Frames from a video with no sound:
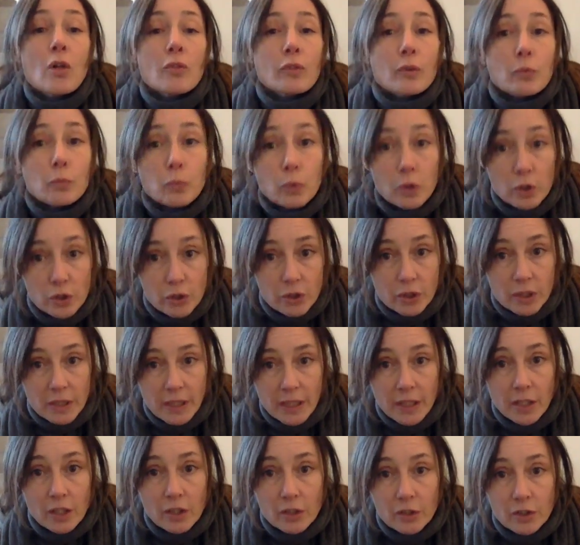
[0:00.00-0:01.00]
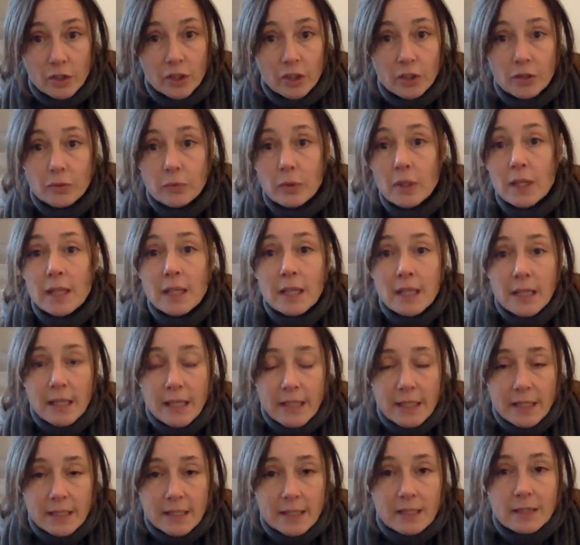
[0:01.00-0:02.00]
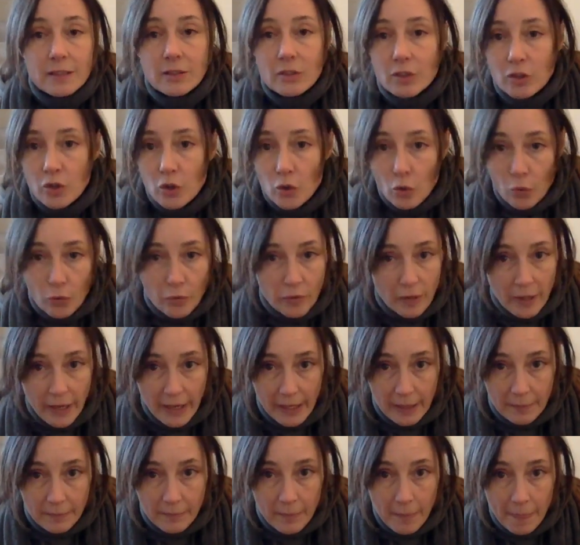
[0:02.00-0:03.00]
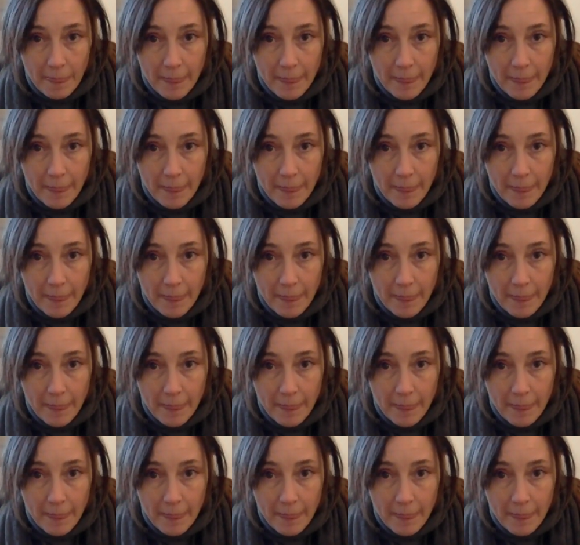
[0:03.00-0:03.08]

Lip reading: The worst thing you can do is nothing.